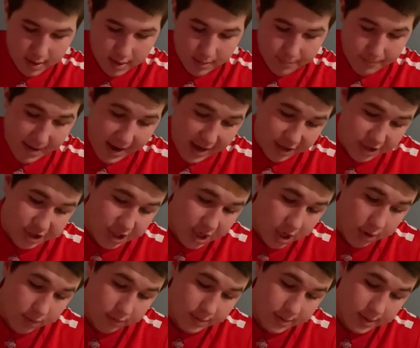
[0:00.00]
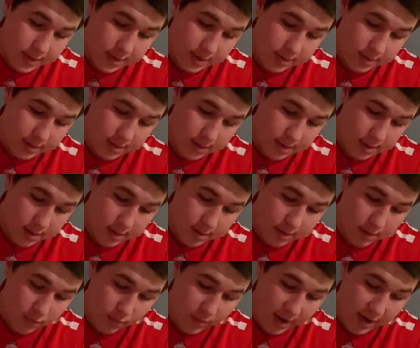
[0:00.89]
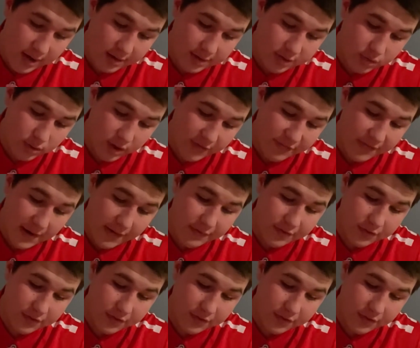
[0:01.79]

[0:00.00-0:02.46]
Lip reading: Mac Jones went 25